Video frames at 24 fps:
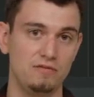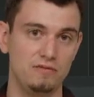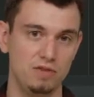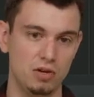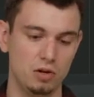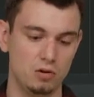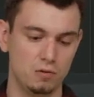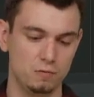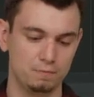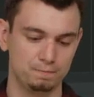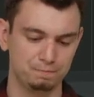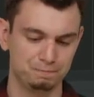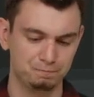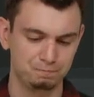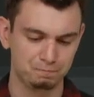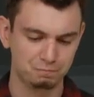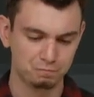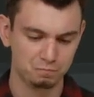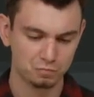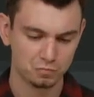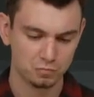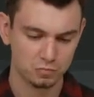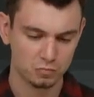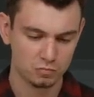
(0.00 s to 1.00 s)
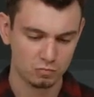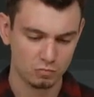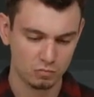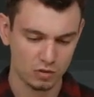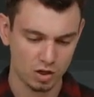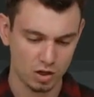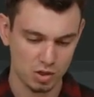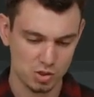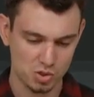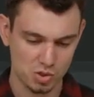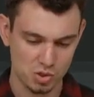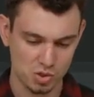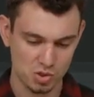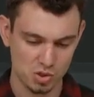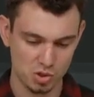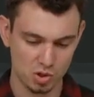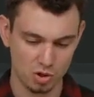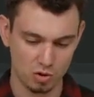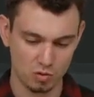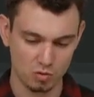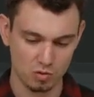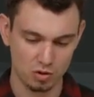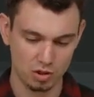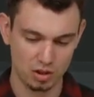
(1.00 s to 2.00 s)
view.
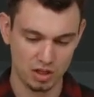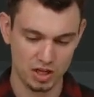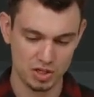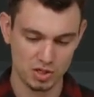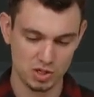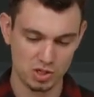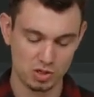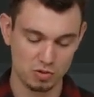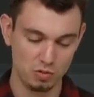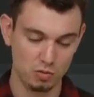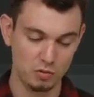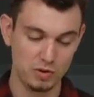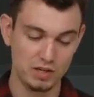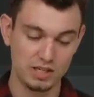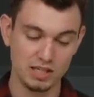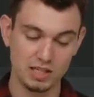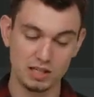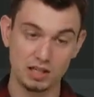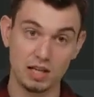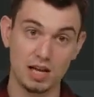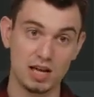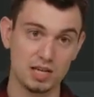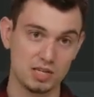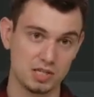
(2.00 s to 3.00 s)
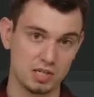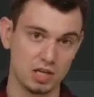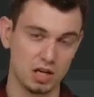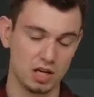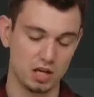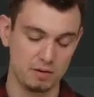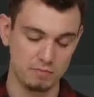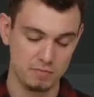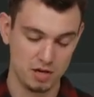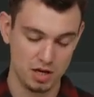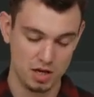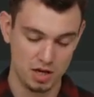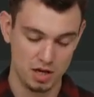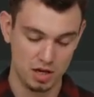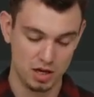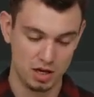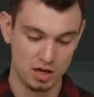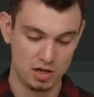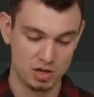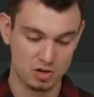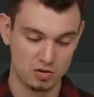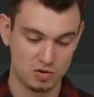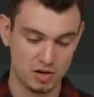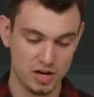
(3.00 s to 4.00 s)
So let's do what we did last time
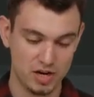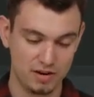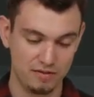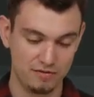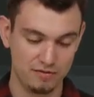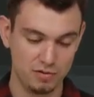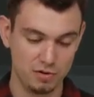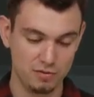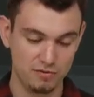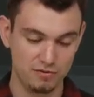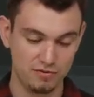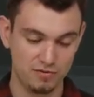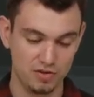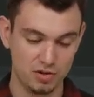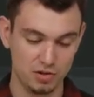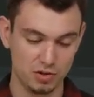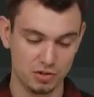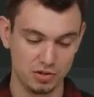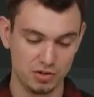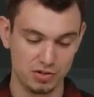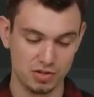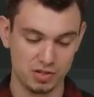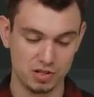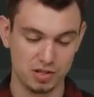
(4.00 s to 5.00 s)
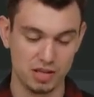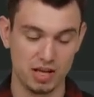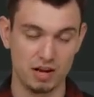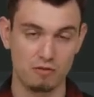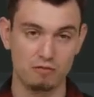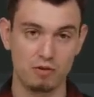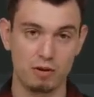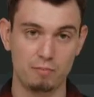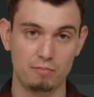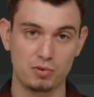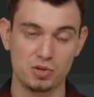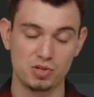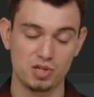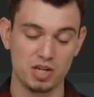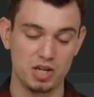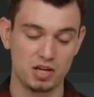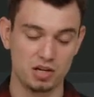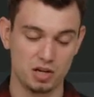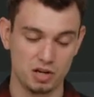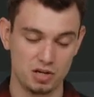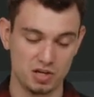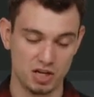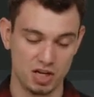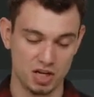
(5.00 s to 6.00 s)
and create a few fields that
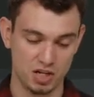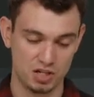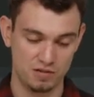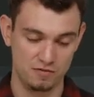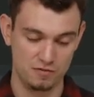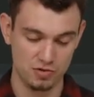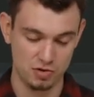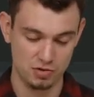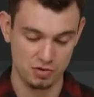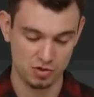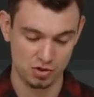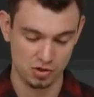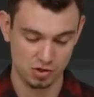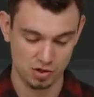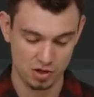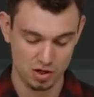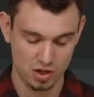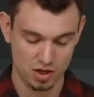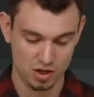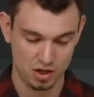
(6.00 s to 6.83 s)
represent our text views.